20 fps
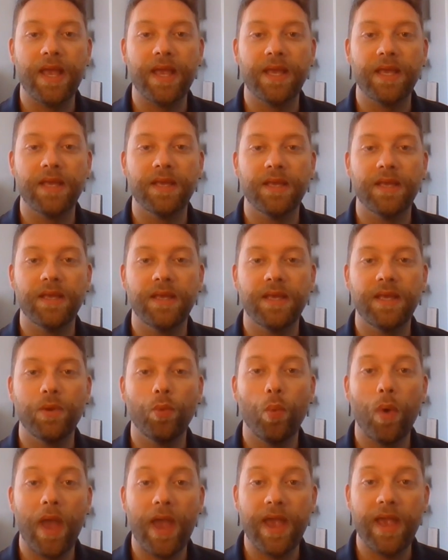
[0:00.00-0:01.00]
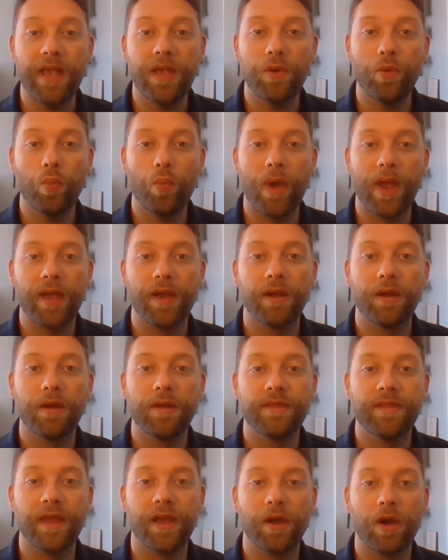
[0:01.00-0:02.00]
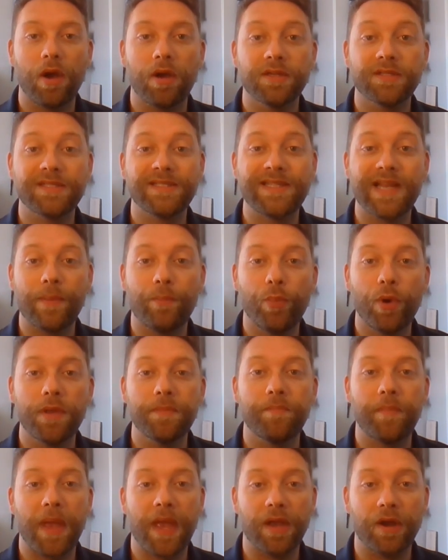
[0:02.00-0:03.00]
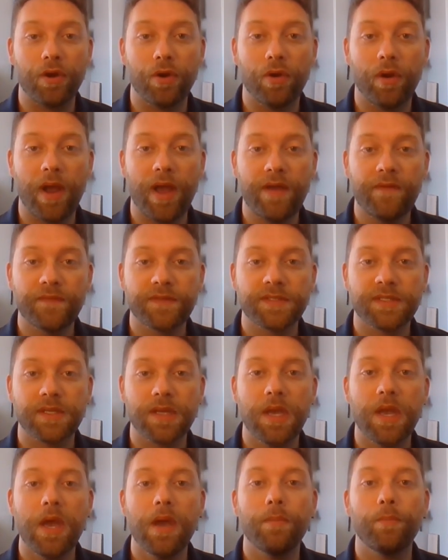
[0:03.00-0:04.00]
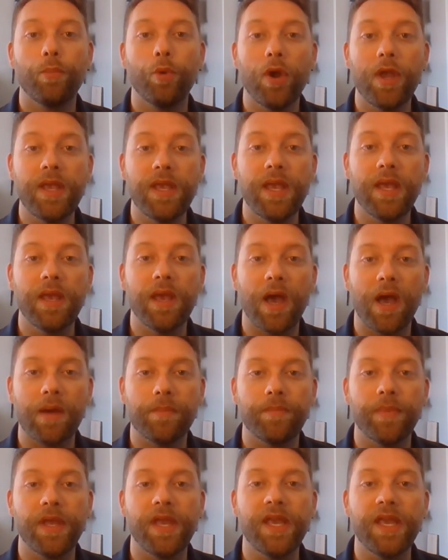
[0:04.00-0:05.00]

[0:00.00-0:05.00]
in a way where there are separate paragraphs breaking up